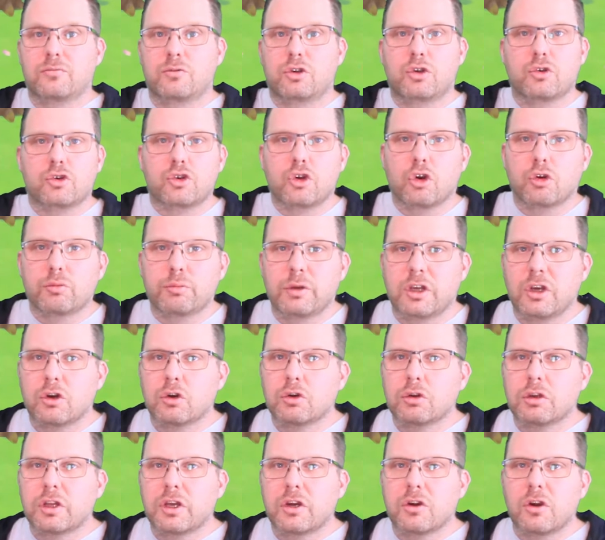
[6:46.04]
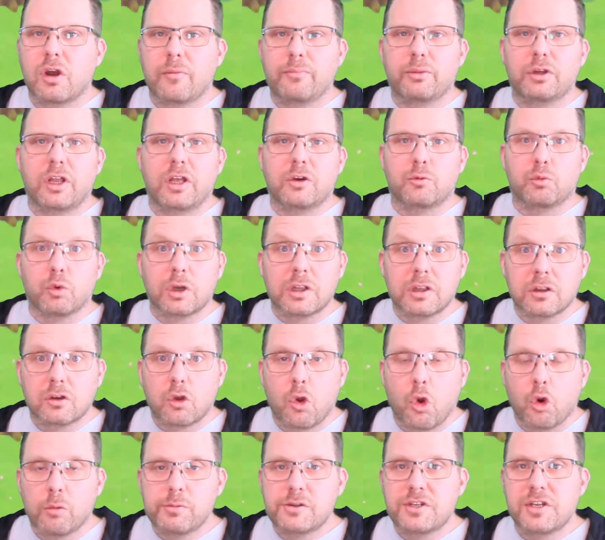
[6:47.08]
you showed me earlier, I played Riddled
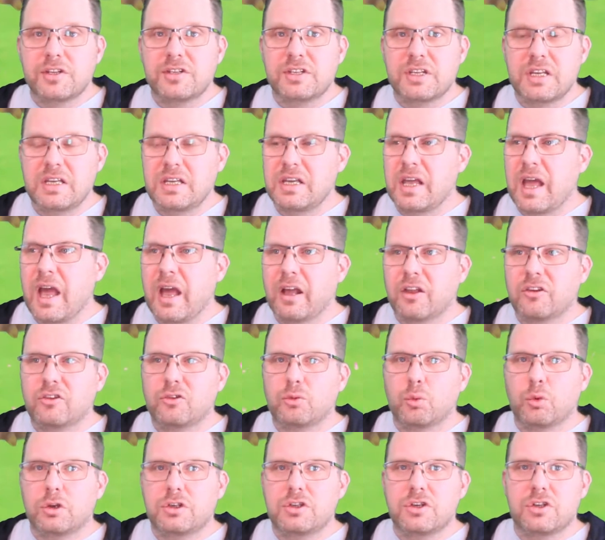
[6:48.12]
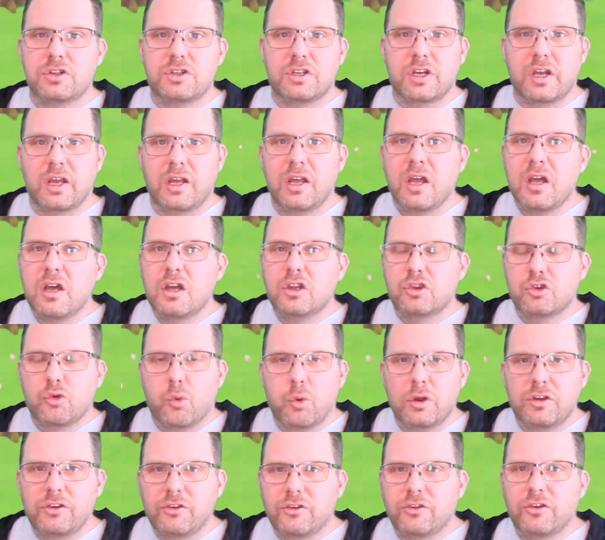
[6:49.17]
Corpses EX, which is a
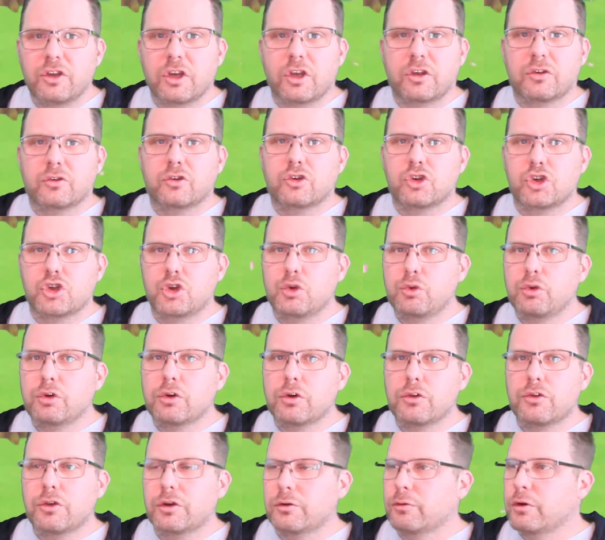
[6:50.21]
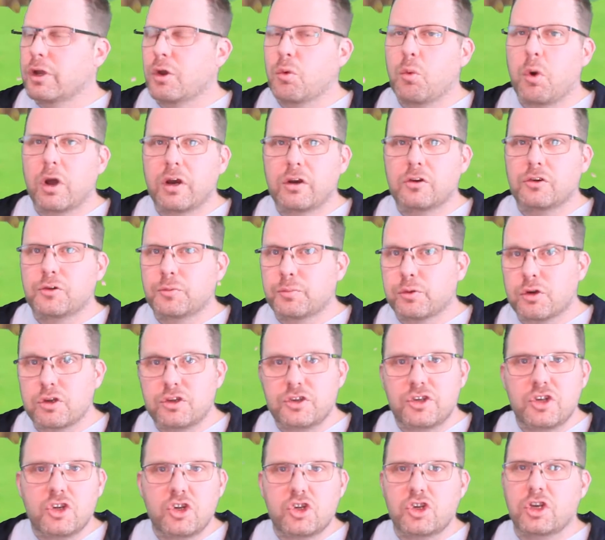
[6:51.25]
twin-stick shooter that requires
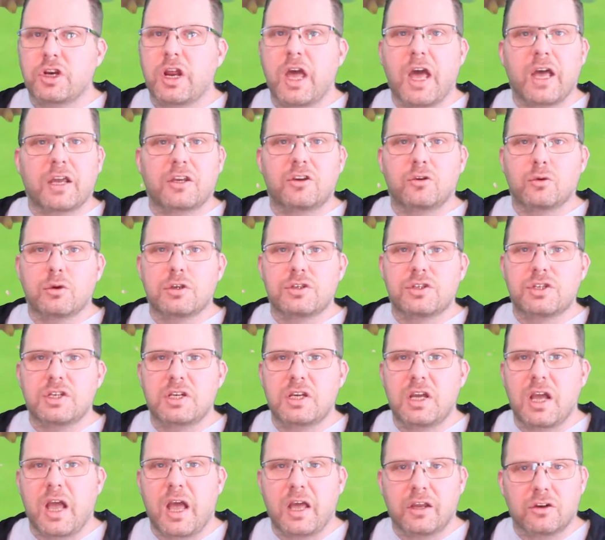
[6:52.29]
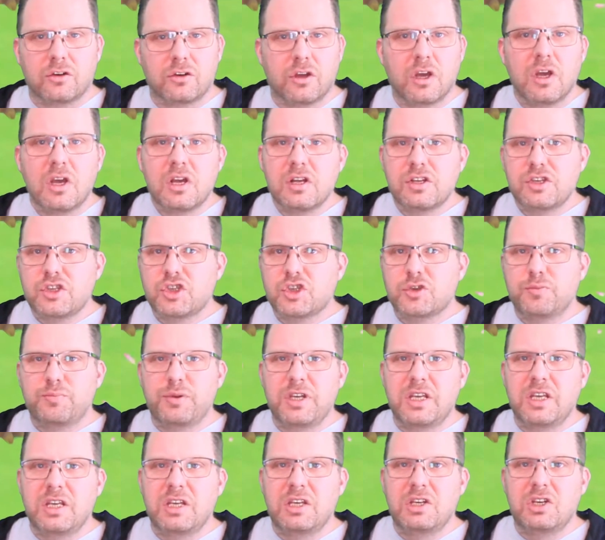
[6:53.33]
precision, accuracy, and
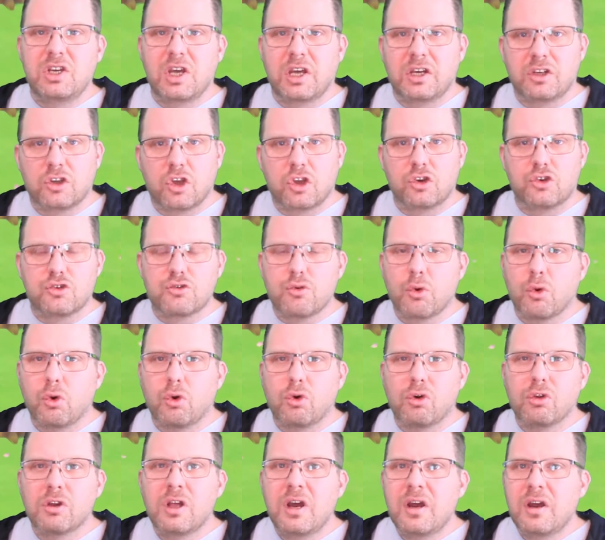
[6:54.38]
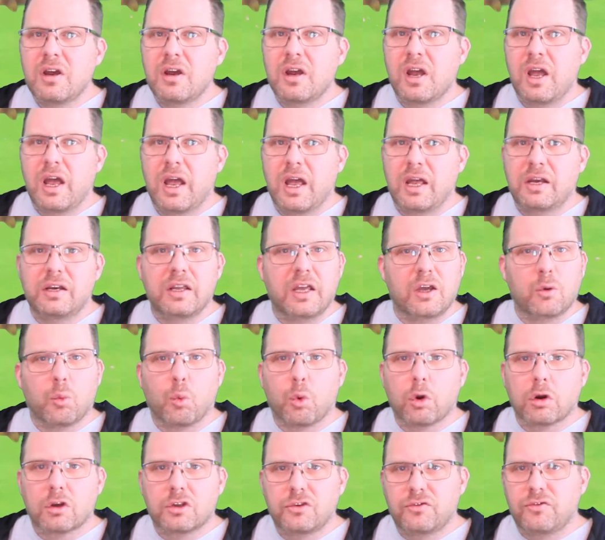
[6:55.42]
speed and control, and it
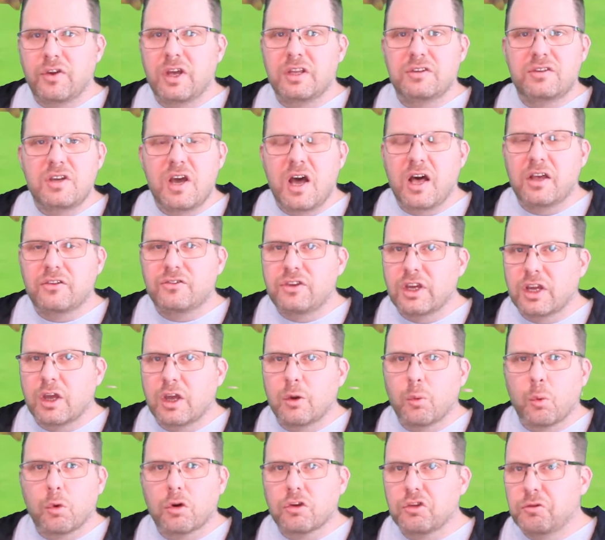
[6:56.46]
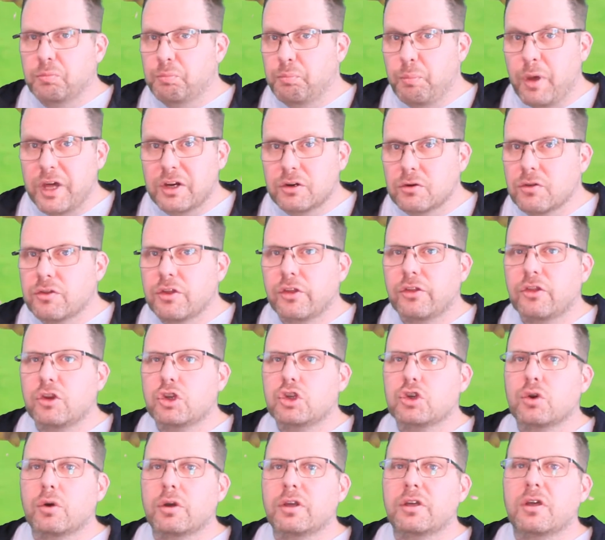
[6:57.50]
works fantastic. It works better than the
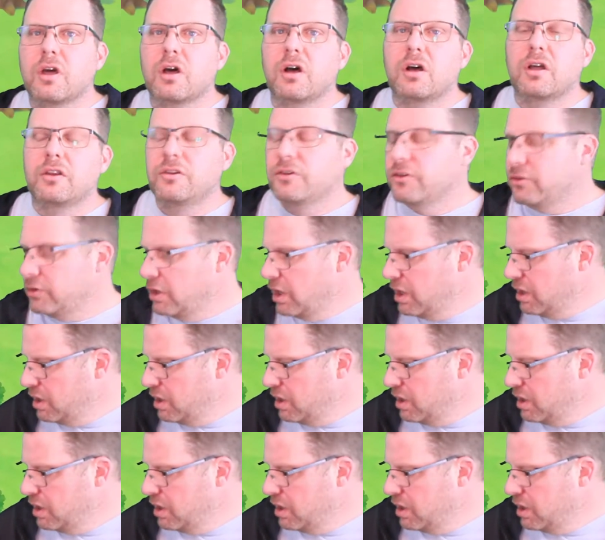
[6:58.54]
Joy-Cons.